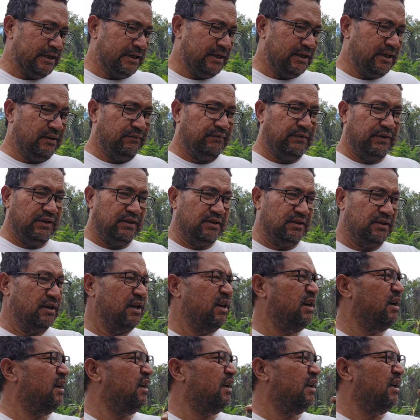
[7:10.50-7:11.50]
giving
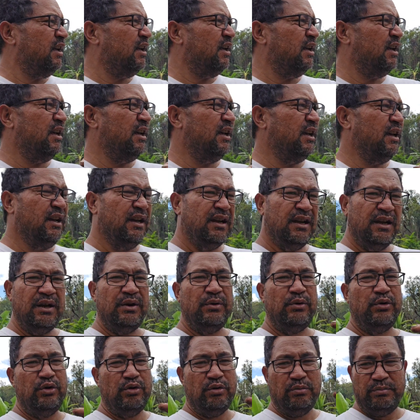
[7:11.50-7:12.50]

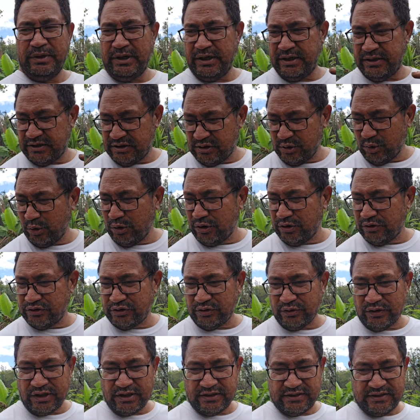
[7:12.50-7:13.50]
room in the soil so
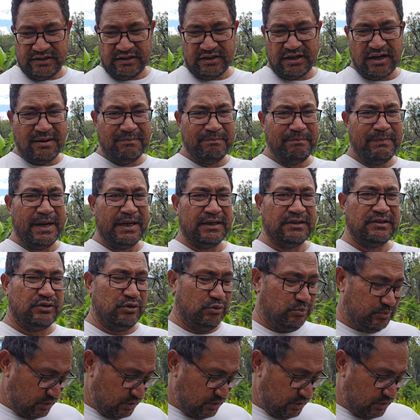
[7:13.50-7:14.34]
it doesn't compact so